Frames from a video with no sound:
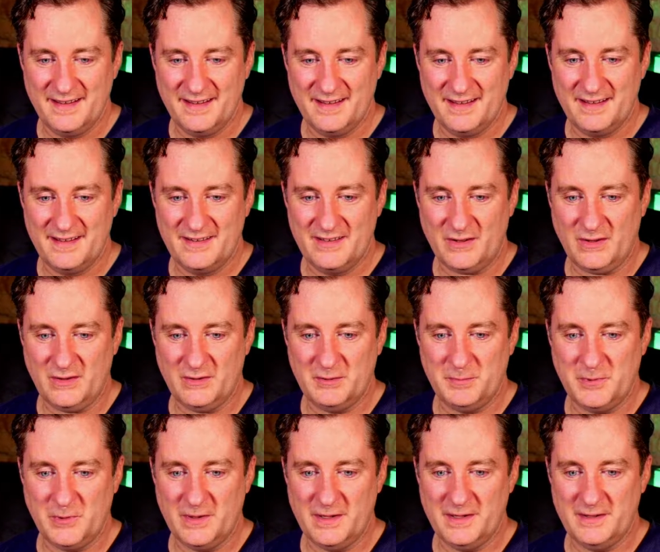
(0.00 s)

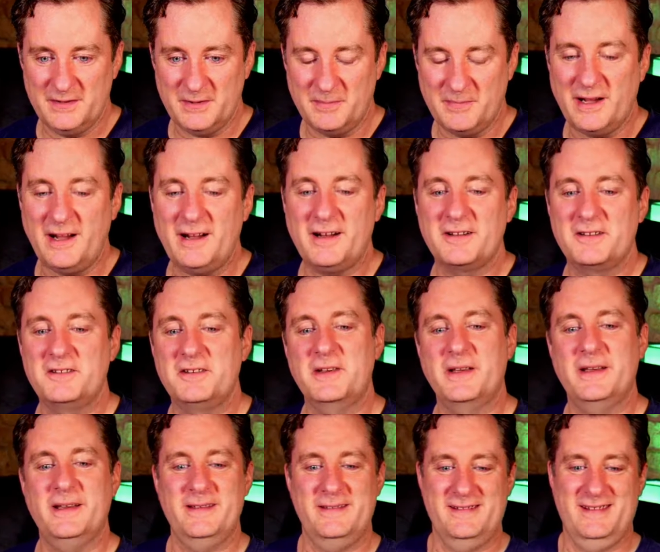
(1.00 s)
Tullsbury to box,
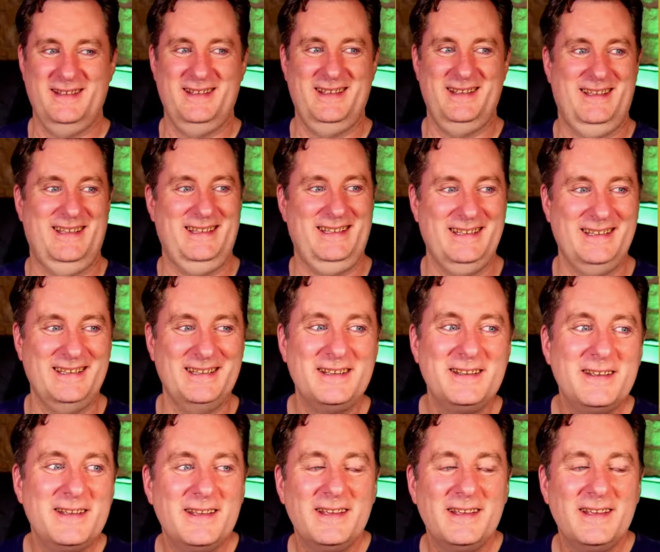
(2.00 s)
okay. But